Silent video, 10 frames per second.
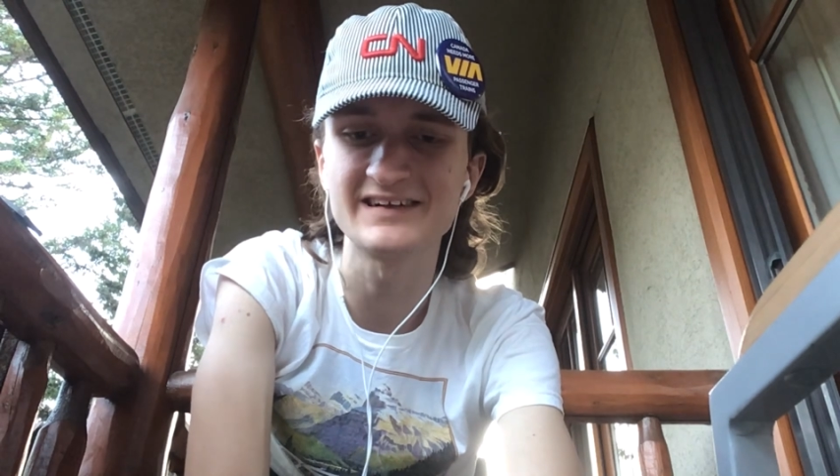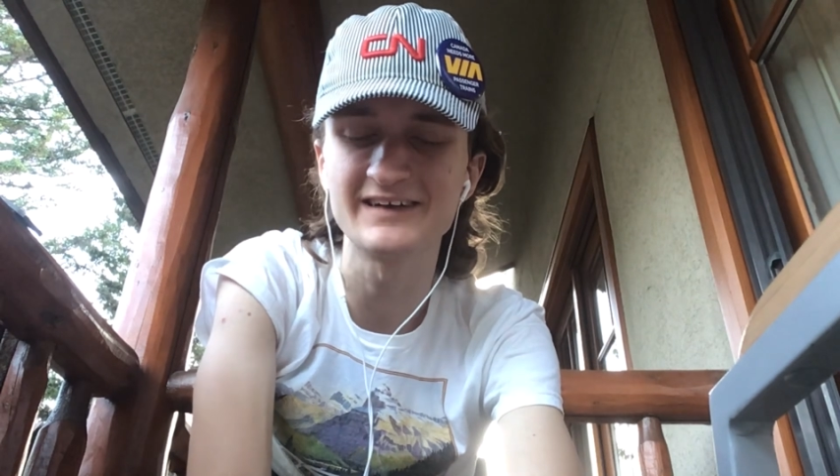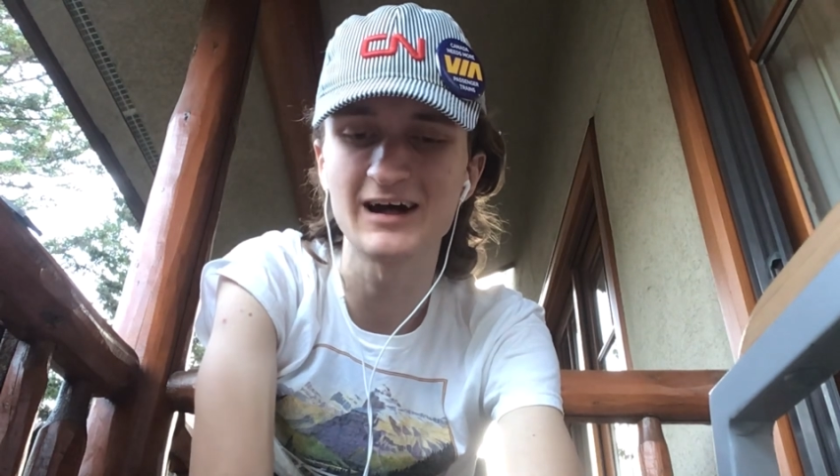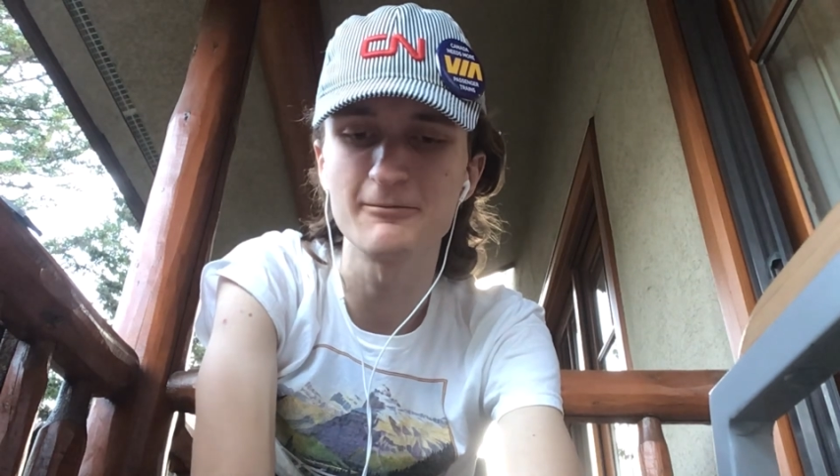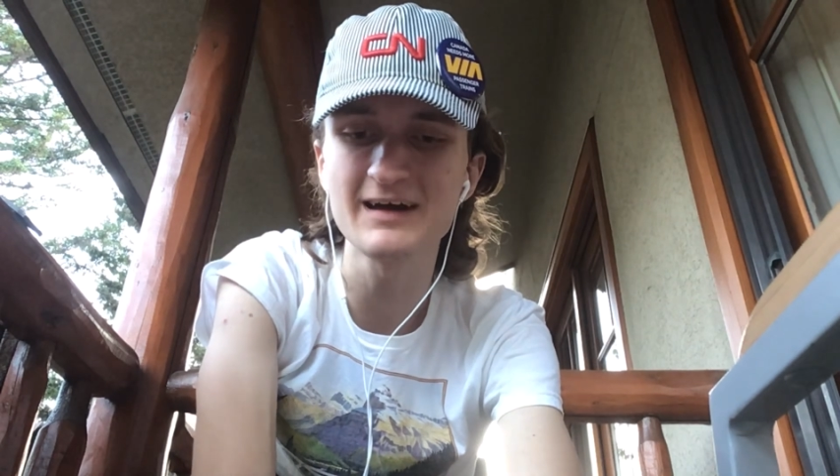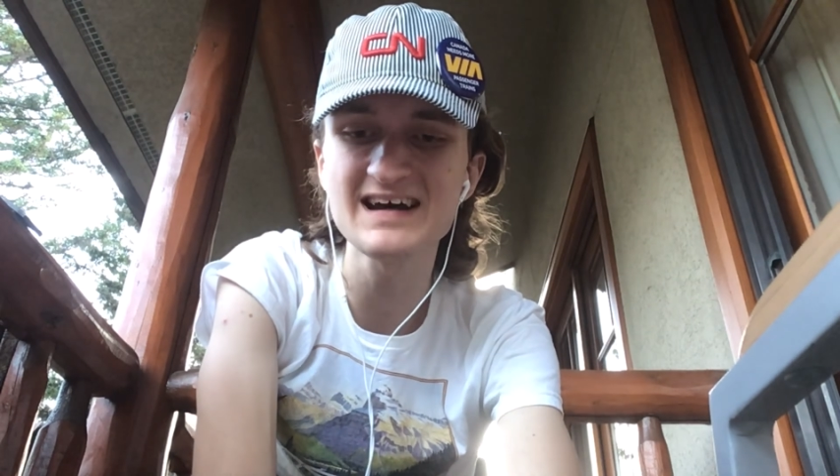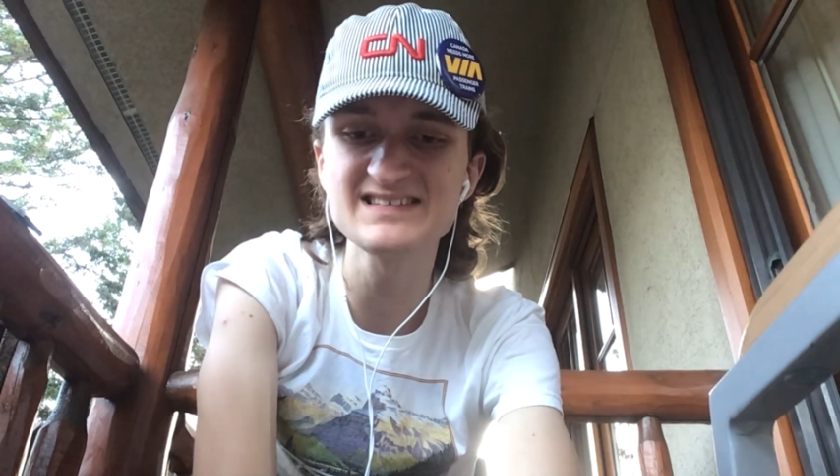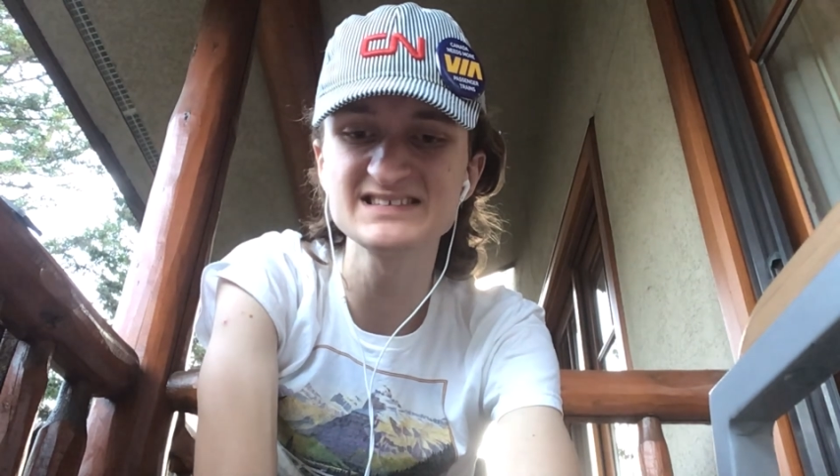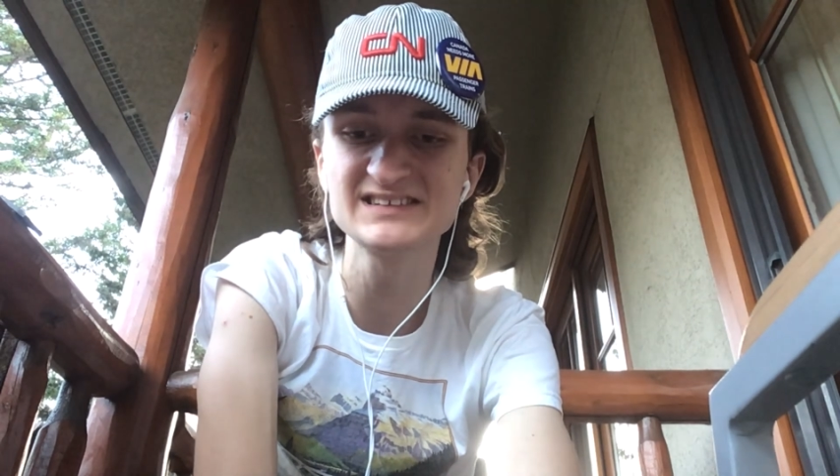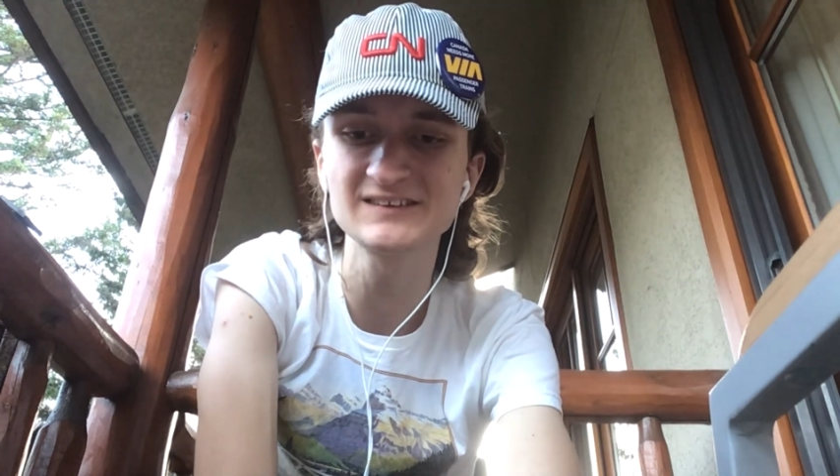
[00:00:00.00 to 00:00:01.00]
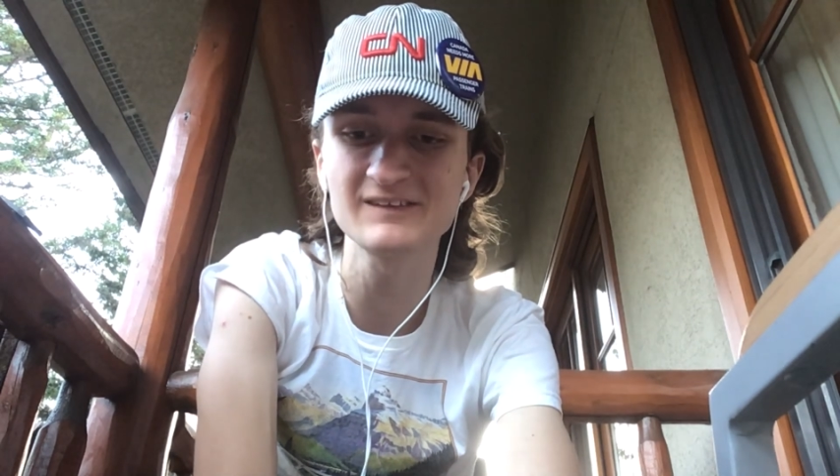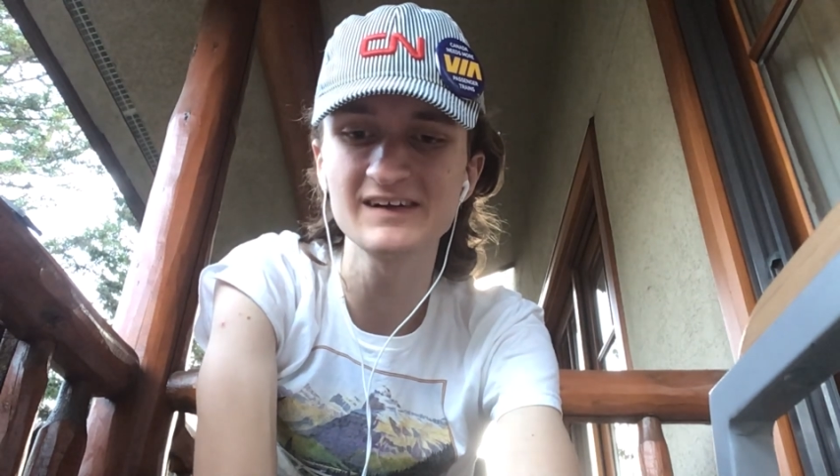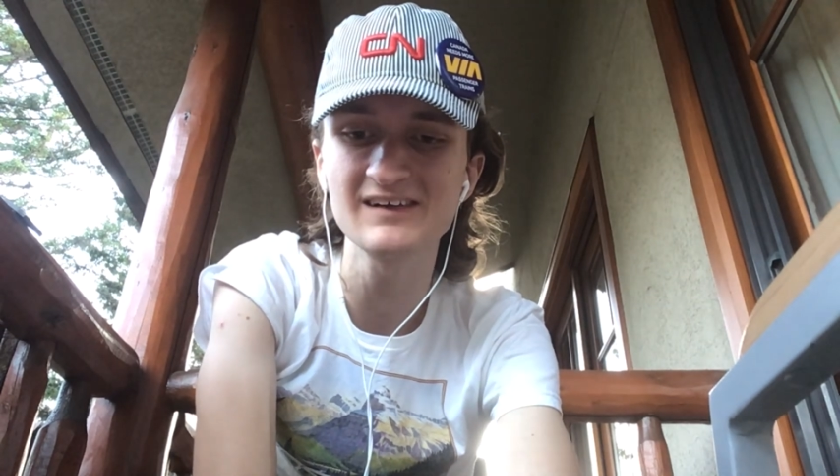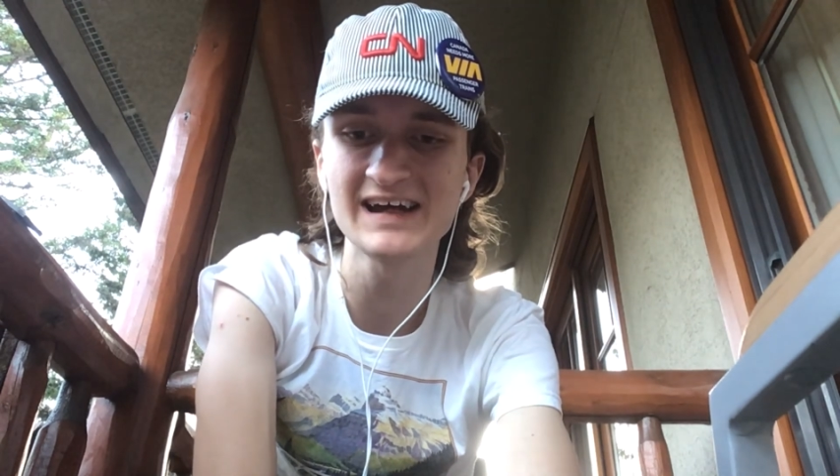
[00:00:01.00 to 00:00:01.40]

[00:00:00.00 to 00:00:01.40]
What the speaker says: on how passenger rail